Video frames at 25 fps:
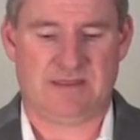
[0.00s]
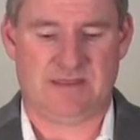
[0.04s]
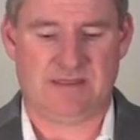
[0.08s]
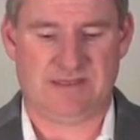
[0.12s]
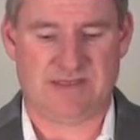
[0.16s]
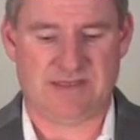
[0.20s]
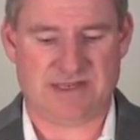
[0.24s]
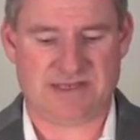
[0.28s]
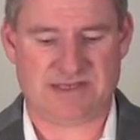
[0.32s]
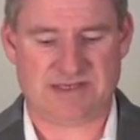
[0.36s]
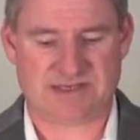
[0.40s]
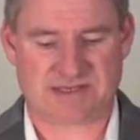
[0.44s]

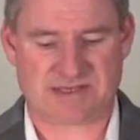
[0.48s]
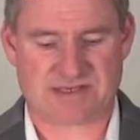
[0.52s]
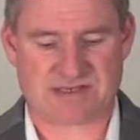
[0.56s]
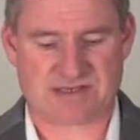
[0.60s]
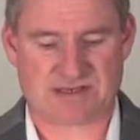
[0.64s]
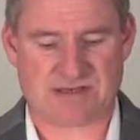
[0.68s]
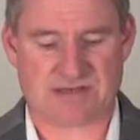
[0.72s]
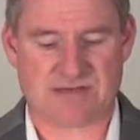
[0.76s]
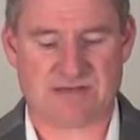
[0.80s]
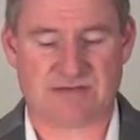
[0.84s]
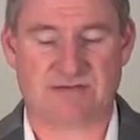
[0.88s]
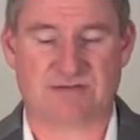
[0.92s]

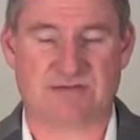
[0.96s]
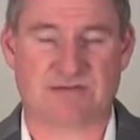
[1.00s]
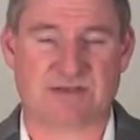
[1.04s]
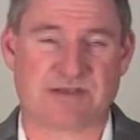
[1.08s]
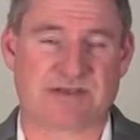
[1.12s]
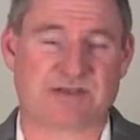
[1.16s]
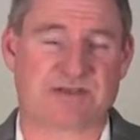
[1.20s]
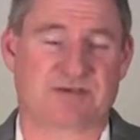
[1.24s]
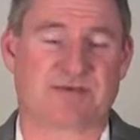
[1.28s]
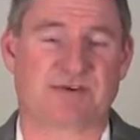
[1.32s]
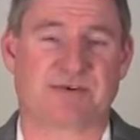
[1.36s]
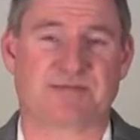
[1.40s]
These
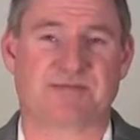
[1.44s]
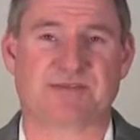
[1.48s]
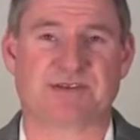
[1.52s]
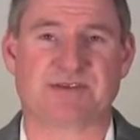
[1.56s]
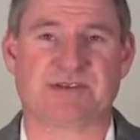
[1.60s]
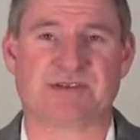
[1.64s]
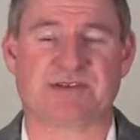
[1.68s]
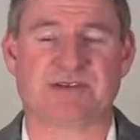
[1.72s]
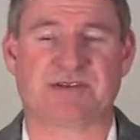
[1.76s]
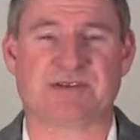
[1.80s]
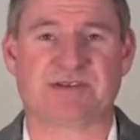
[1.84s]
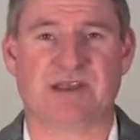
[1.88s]

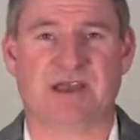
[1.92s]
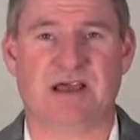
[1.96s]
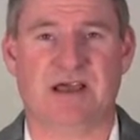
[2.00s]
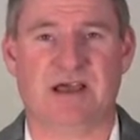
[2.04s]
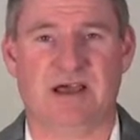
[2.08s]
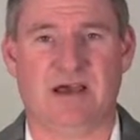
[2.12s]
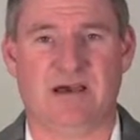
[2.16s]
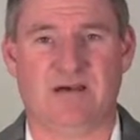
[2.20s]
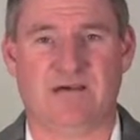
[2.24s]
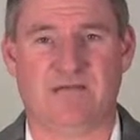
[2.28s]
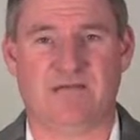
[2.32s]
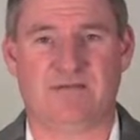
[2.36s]
descriptions
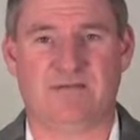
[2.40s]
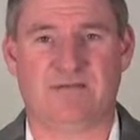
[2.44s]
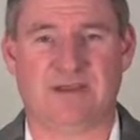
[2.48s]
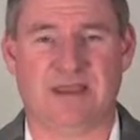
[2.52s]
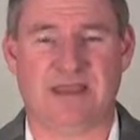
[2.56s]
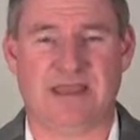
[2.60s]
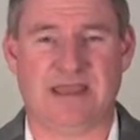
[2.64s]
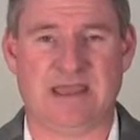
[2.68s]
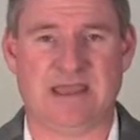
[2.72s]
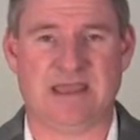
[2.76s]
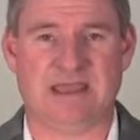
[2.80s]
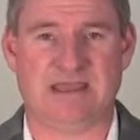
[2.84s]
of
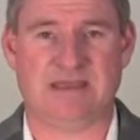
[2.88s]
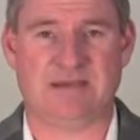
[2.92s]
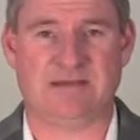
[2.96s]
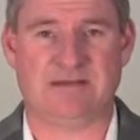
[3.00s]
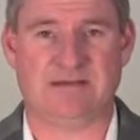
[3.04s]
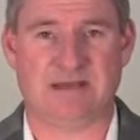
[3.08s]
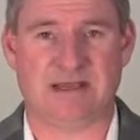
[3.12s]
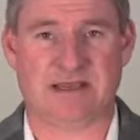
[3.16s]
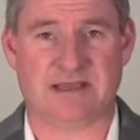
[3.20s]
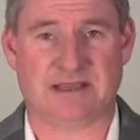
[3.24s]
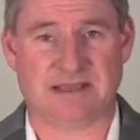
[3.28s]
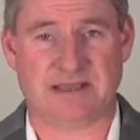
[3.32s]
a,
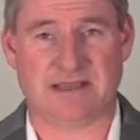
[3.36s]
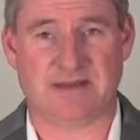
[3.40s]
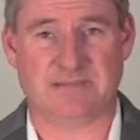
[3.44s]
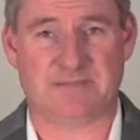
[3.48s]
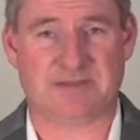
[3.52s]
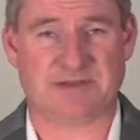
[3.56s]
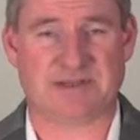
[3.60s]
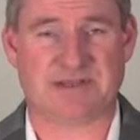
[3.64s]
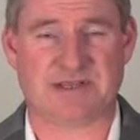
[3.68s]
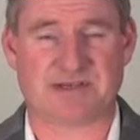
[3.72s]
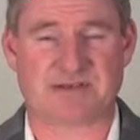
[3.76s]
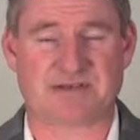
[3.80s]
again,
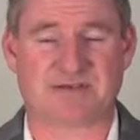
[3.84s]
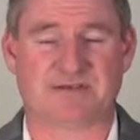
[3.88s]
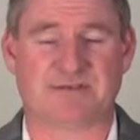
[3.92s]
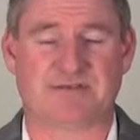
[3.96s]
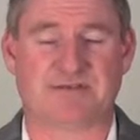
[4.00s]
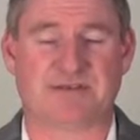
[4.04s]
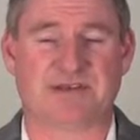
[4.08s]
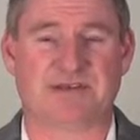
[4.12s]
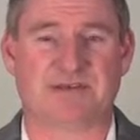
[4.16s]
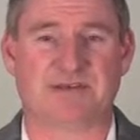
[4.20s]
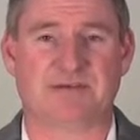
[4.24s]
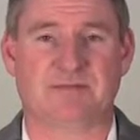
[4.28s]
potential
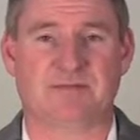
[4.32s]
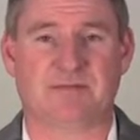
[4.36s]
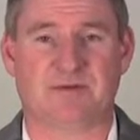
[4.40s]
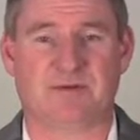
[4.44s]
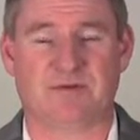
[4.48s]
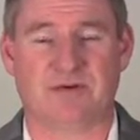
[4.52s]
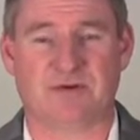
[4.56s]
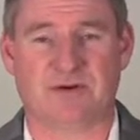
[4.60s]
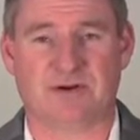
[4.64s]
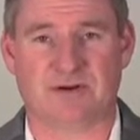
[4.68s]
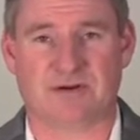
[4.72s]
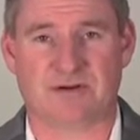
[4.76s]
victim
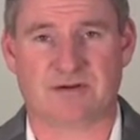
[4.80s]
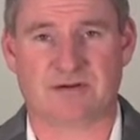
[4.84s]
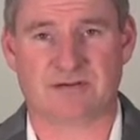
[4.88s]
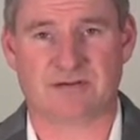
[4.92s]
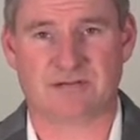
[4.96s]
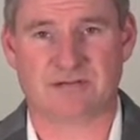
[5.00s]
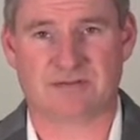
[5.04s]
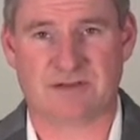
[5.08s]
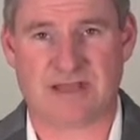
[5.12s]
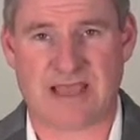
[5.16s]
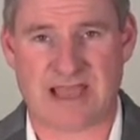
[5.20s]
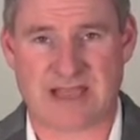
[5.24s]
or
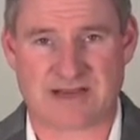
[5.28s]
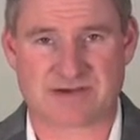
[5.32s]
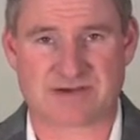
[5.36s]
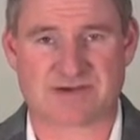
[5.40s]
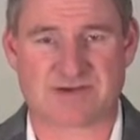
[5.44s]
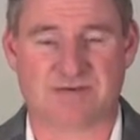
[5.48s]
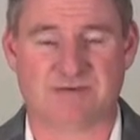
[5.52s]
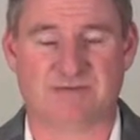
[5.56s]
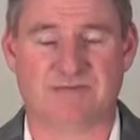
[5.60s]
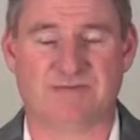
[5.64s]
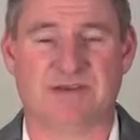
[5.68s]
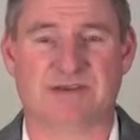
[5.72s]

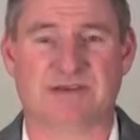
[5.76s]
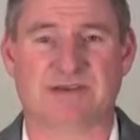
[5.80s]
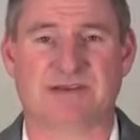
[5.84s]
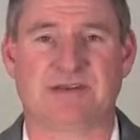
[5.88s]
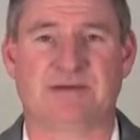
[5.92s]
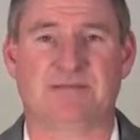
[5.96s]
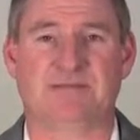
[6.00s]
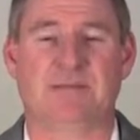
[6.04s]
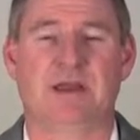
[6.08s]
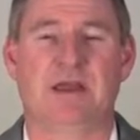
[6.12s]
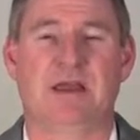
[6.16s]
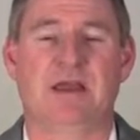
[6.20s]
actual
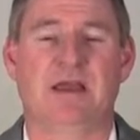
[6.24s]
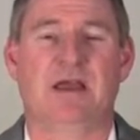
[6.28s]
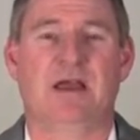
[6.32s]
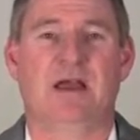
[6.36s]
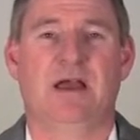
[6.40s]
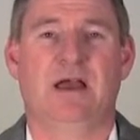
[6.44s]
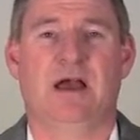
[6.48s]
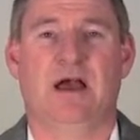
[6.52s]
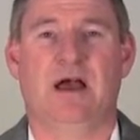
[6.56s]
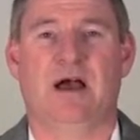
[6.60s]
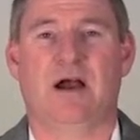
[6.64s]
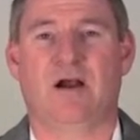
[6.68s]
victim
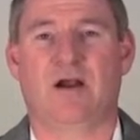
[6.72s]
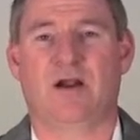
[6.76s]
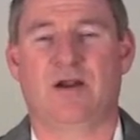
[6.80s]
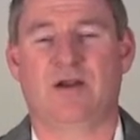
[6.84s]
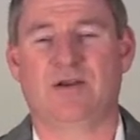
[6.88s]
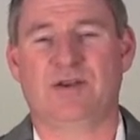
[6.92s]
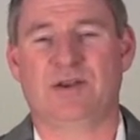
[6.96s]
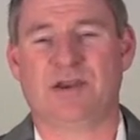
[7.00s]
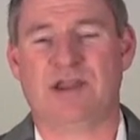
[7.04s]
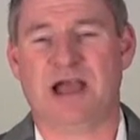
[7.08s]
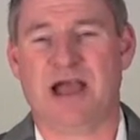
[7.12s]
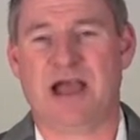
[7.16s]

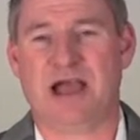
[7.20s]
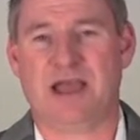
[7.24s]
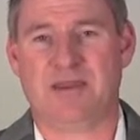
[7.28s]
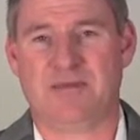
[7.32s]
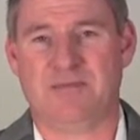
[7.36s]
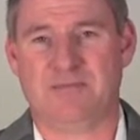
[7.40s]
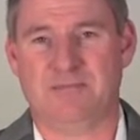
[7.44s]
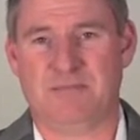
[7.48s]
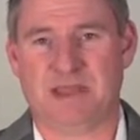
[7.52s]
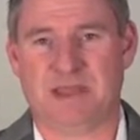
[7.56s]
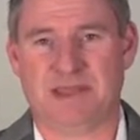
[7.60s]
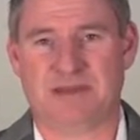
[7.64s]
are
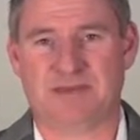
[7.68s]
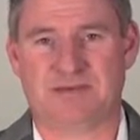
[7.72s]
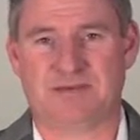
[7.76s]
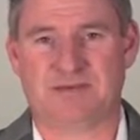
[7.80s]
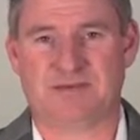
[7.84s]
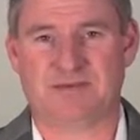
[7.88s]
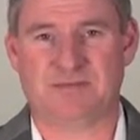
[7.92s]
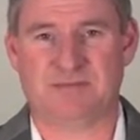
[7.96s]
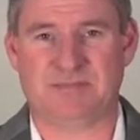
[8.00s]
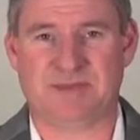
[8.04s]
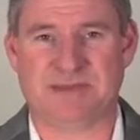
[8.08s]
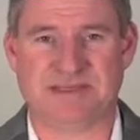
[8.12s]
not meant
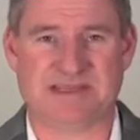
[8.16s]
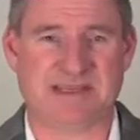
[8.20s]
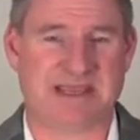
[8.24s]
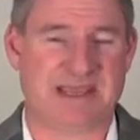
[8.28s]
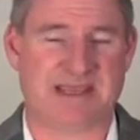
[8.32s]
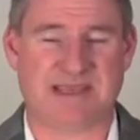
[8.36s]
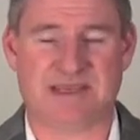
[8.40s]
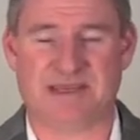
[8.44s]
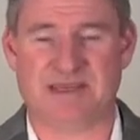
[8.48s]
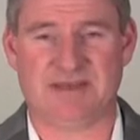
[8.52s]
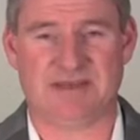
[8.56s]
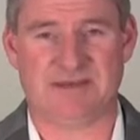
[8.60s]
to be
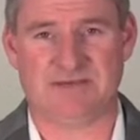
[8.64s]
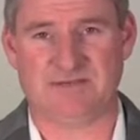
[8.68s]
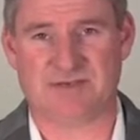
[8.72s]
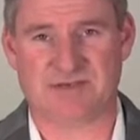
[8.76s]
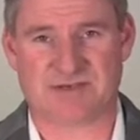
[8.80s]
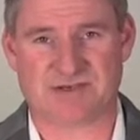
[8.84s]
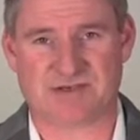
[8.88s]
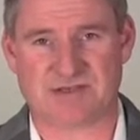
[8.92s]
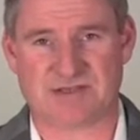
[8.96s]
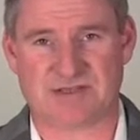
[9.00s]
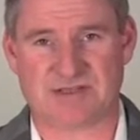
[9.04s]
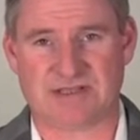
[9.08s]
taken
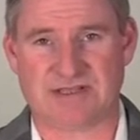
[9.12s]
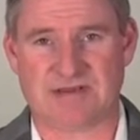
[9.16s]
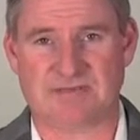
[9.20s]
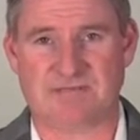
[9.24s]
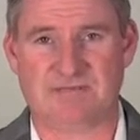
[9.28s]
individually.